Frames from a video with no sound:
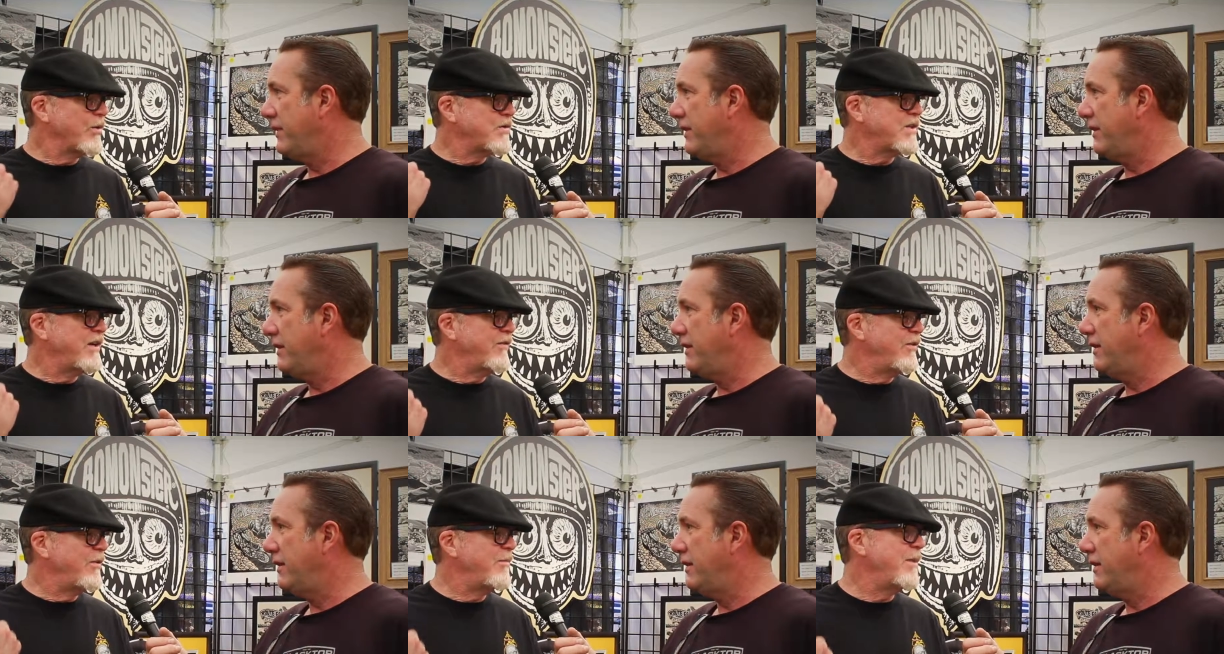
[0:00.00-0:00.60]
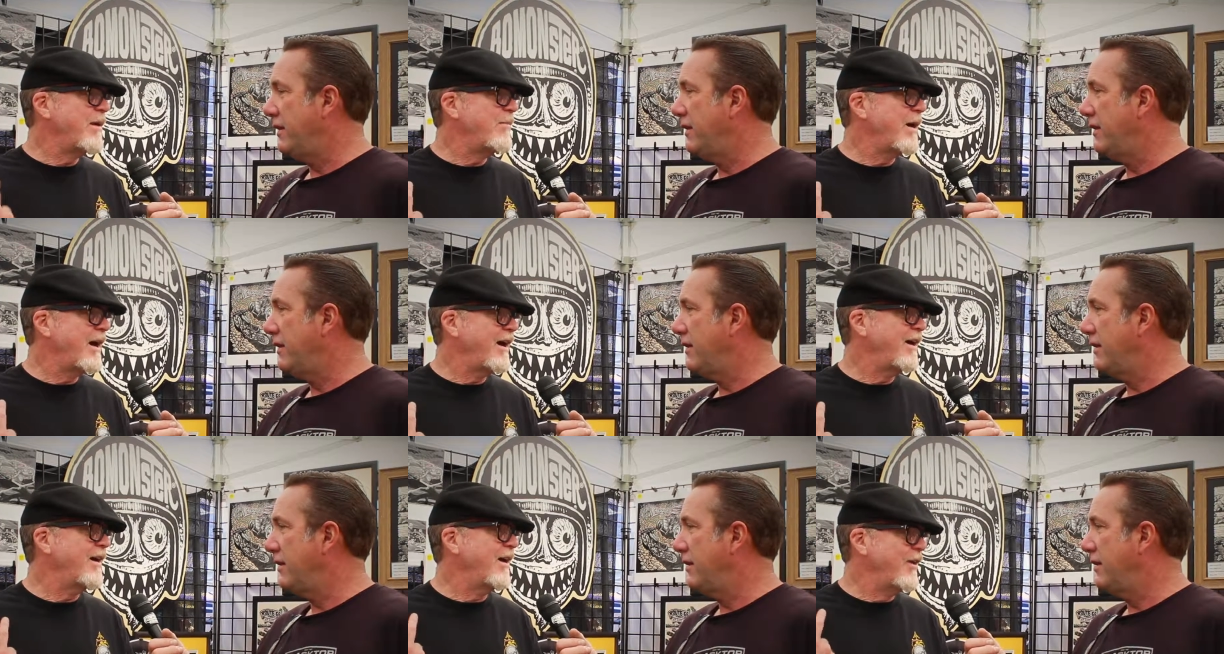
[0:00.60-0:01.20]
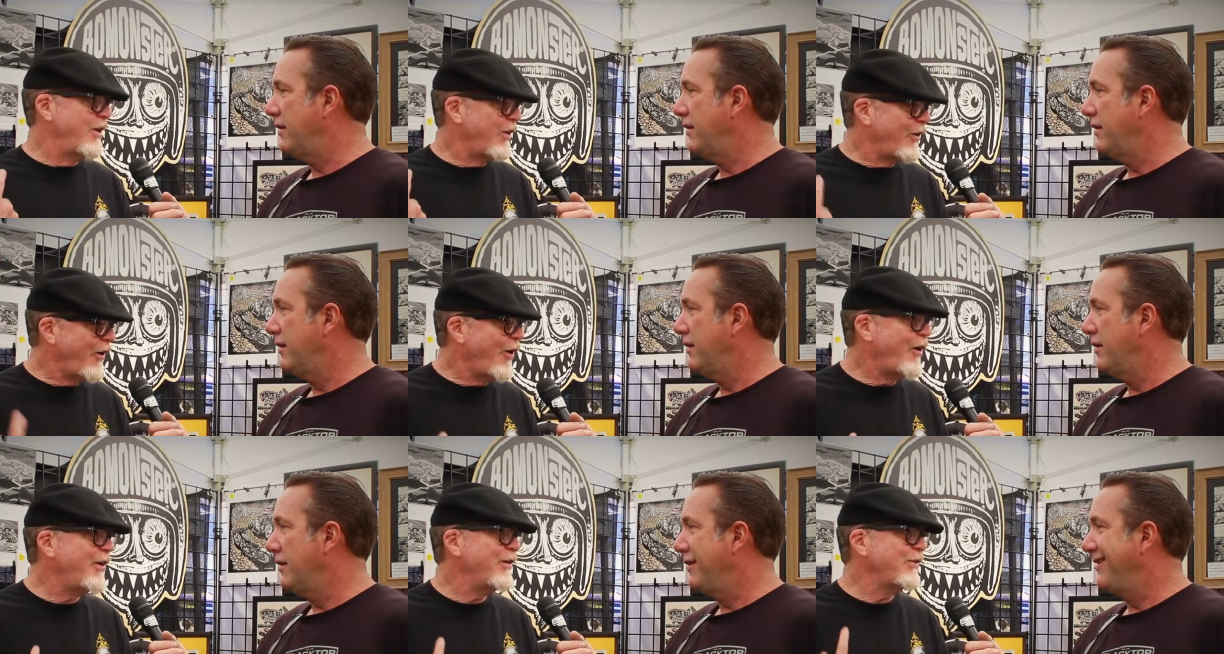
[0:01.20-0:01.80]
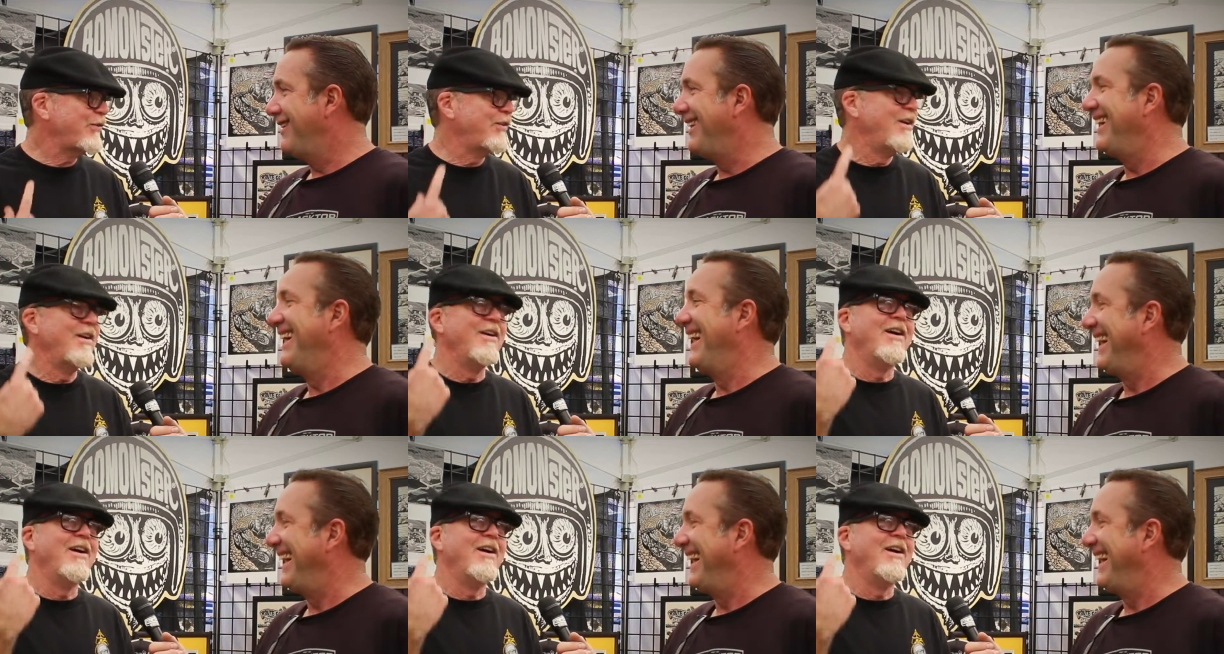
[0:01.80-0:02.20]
Speaker 1: was given to me by another artist.